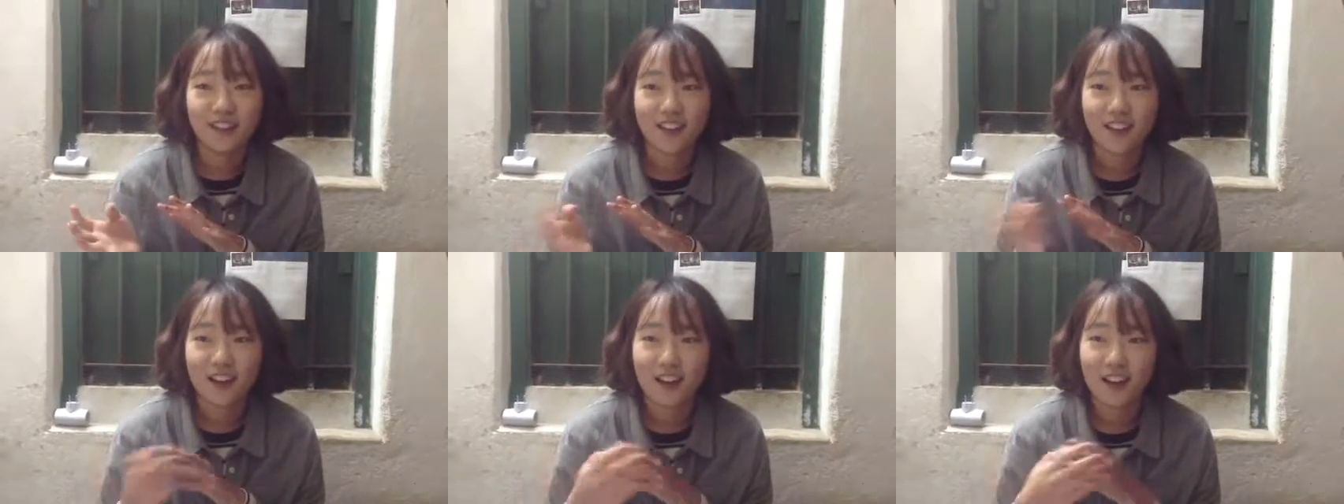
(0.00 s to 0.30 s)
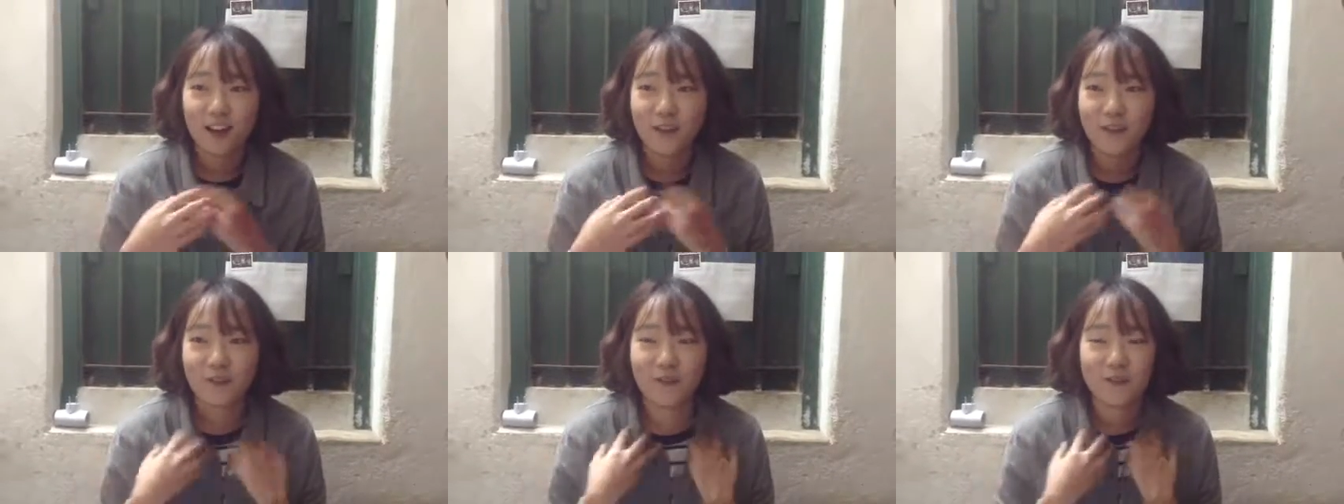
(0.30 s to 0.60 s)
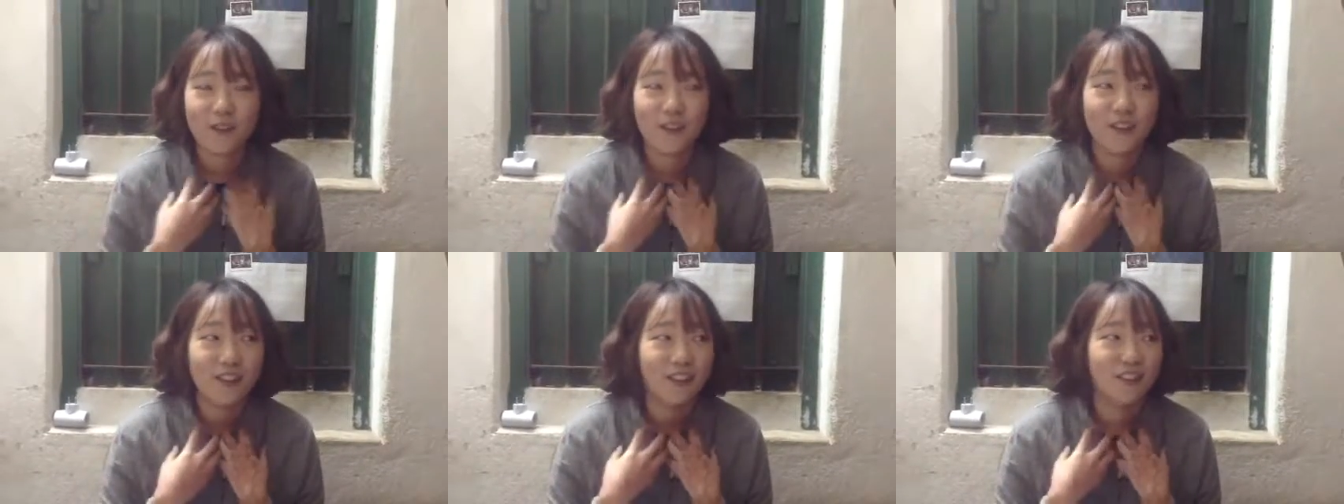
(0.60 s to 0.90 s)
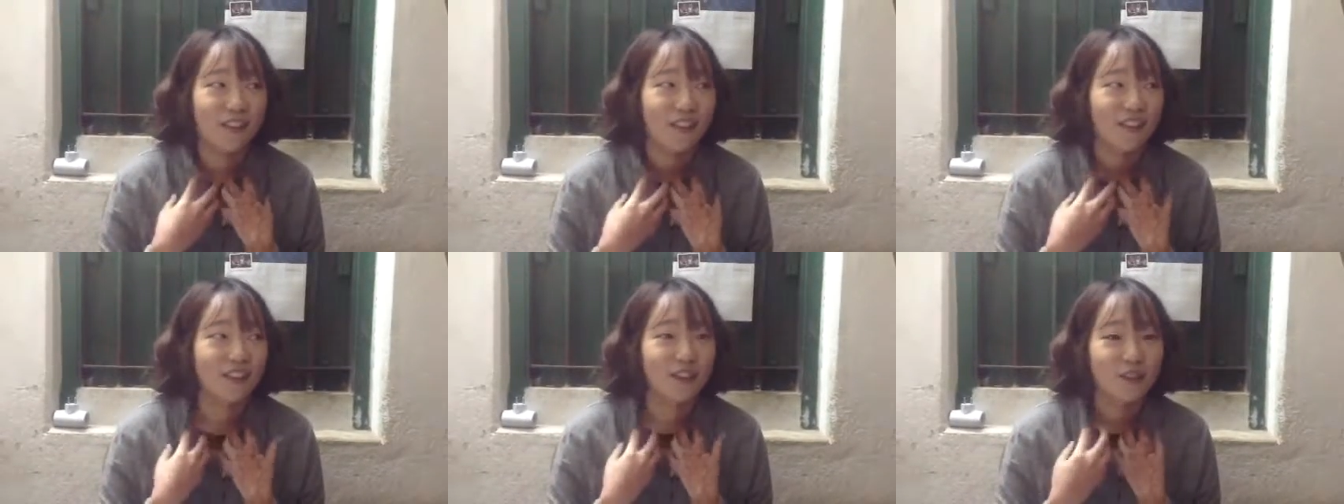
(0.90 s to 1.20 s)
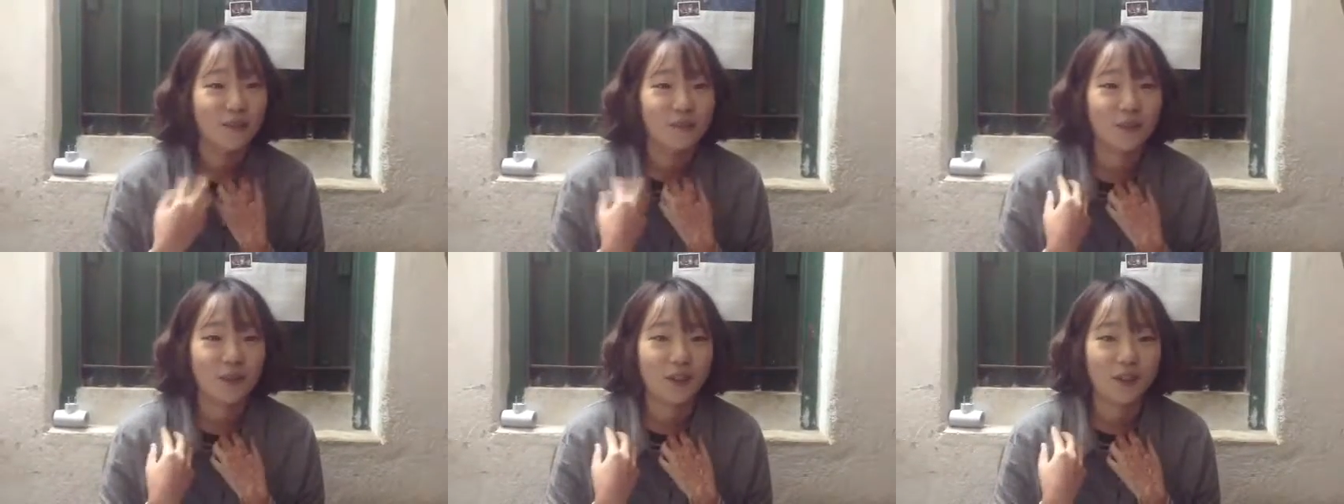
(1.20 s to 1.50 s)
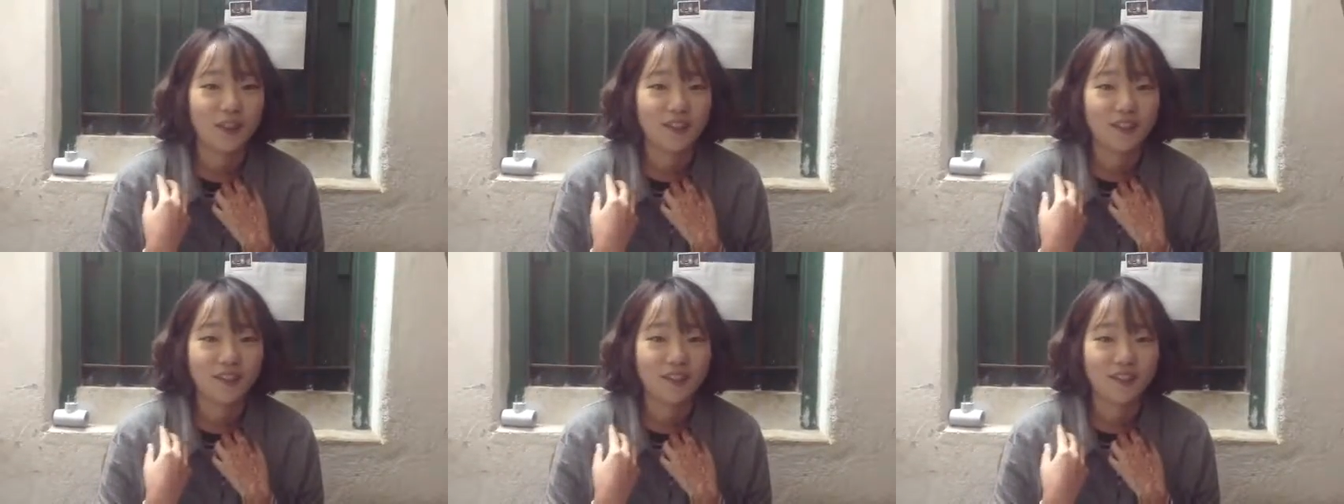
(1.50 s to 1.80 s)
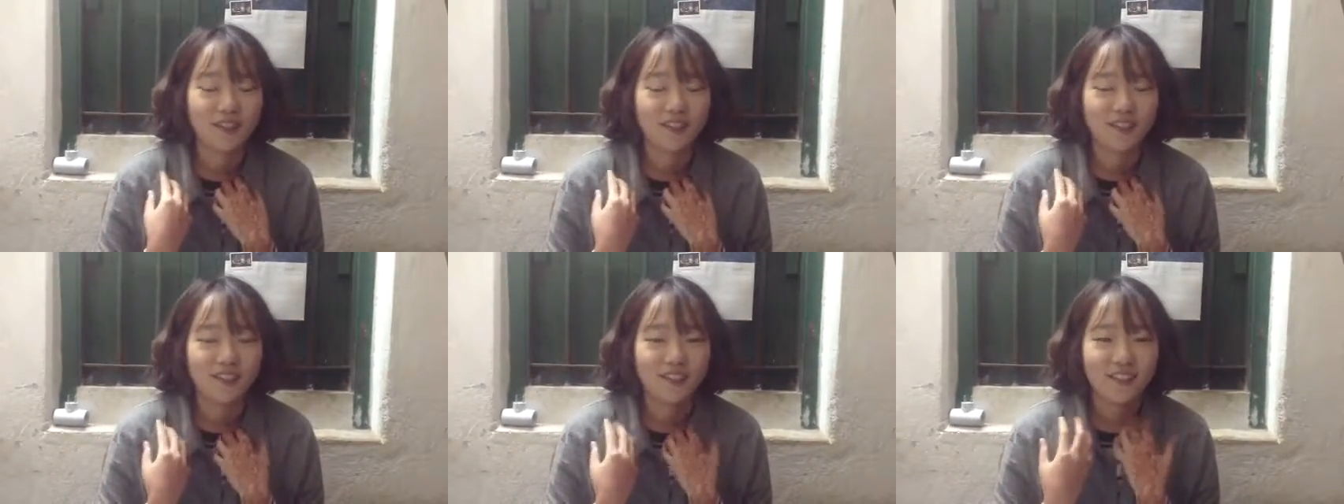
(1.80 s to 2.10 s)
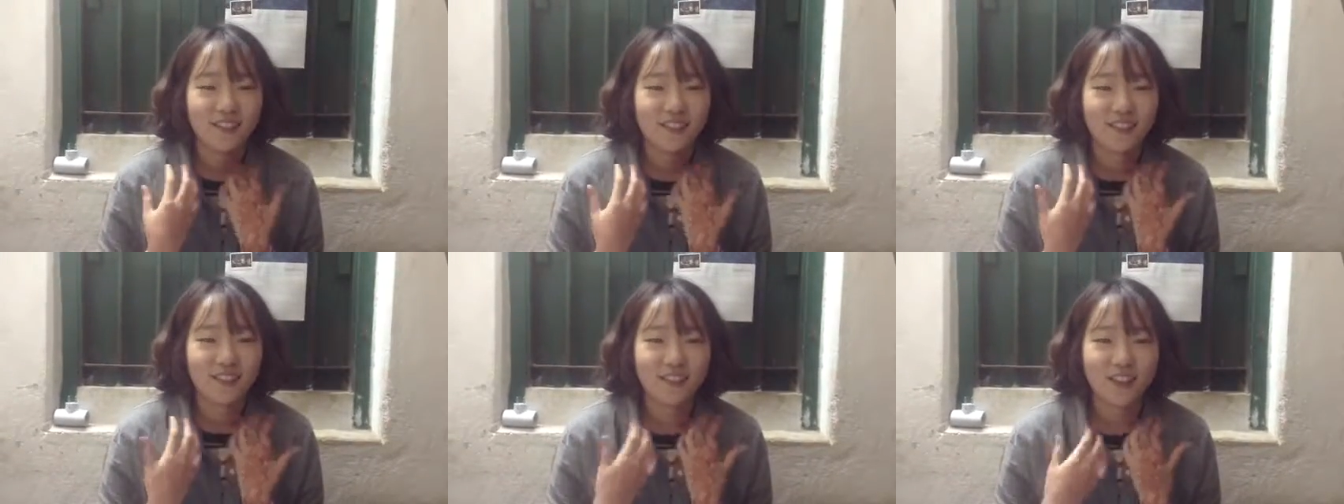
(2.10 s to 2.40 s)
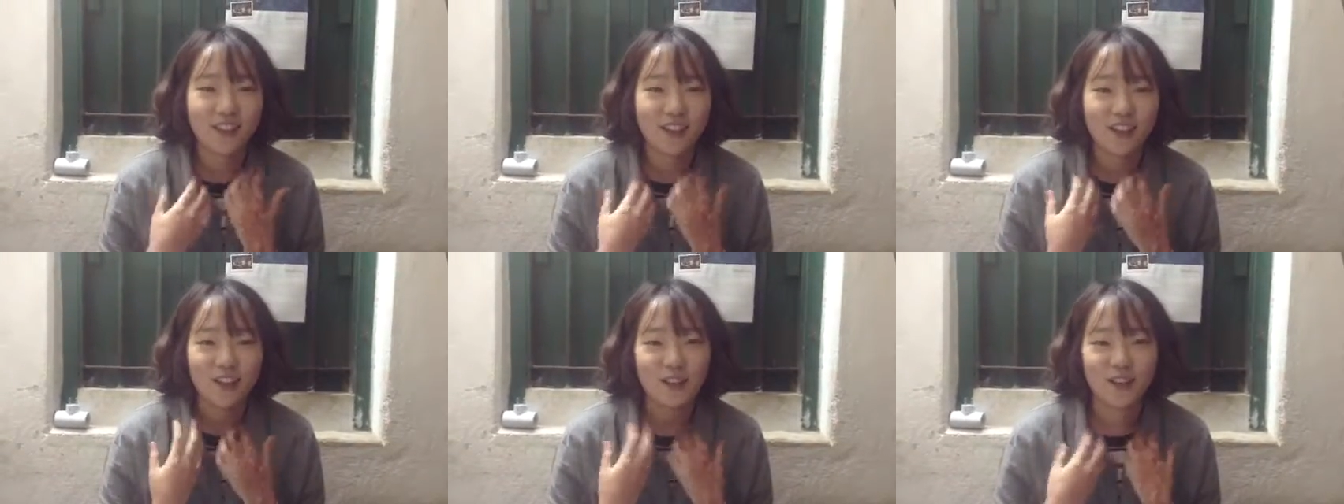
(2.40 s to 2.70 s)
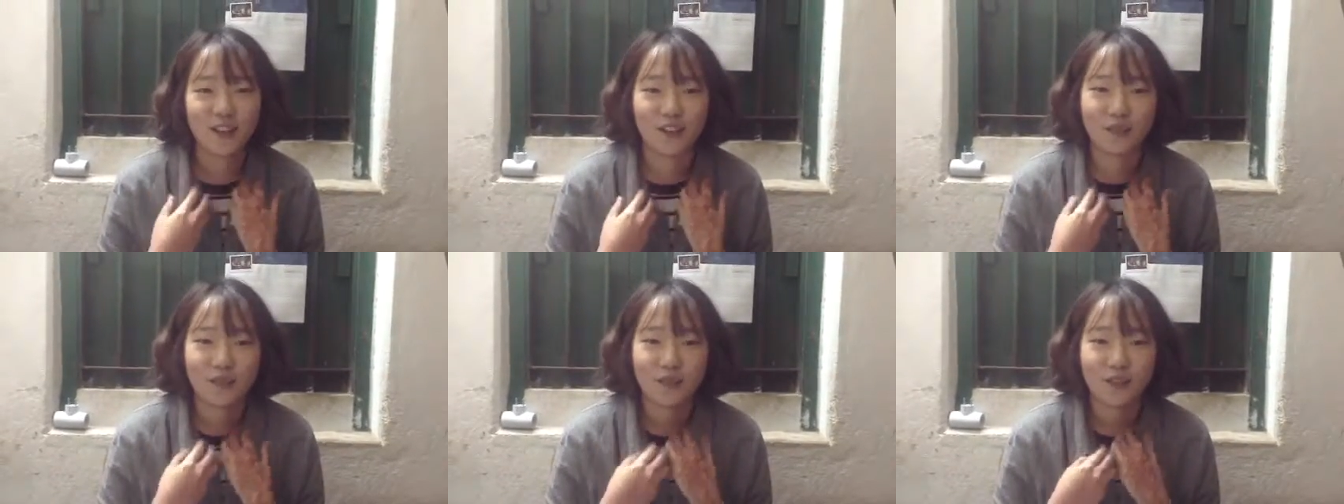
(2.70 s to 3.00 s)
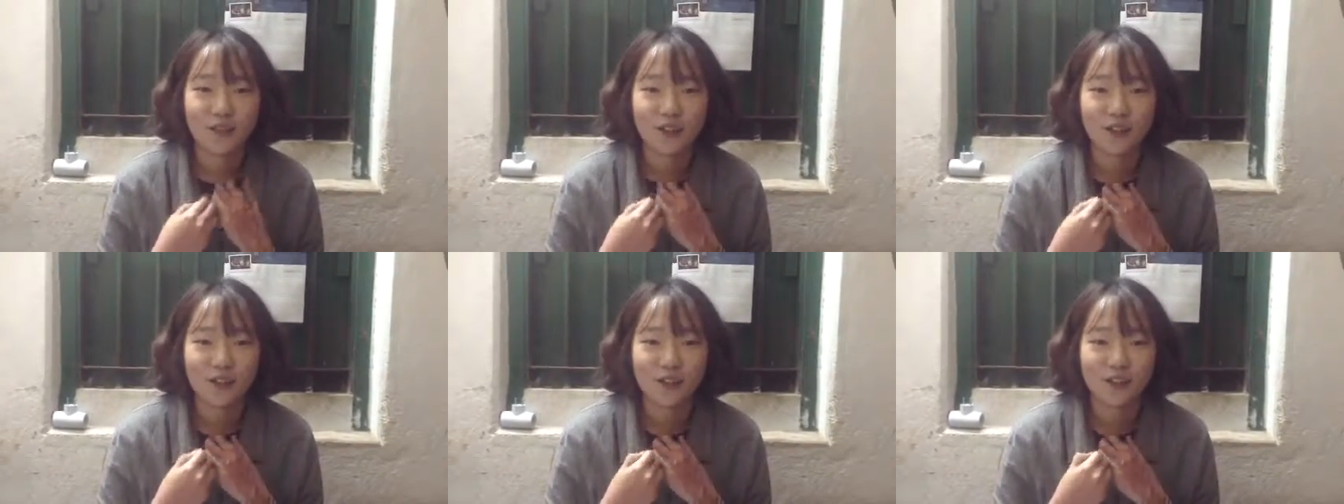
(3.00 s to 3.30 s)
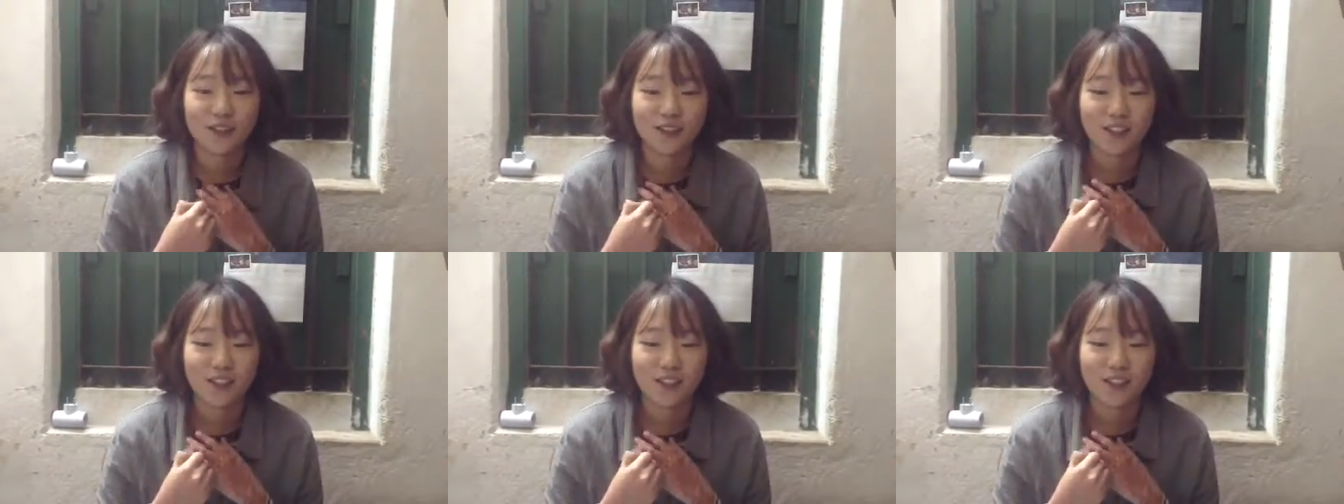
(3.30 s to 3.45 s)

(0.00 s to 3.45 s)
I feel a little bit scary because